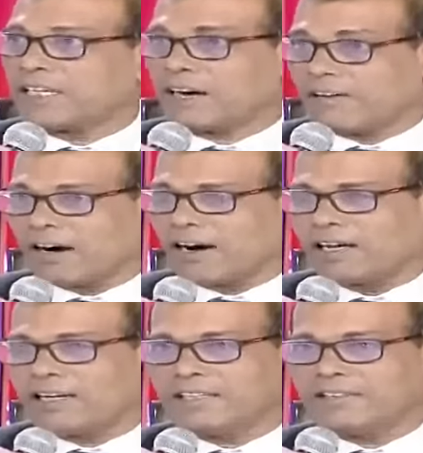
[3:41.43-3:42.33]
in our
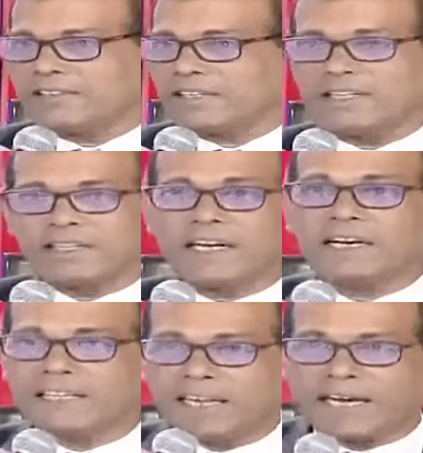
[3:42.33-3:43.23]
islands,
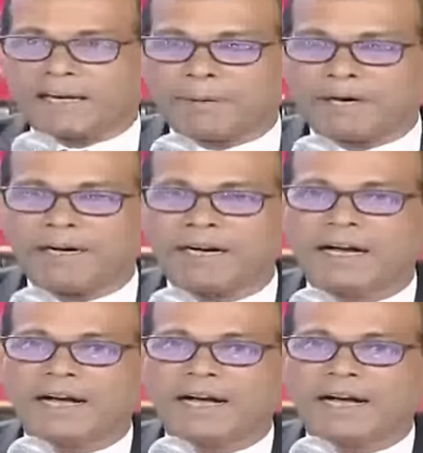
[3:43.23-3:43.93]
in the neighbor,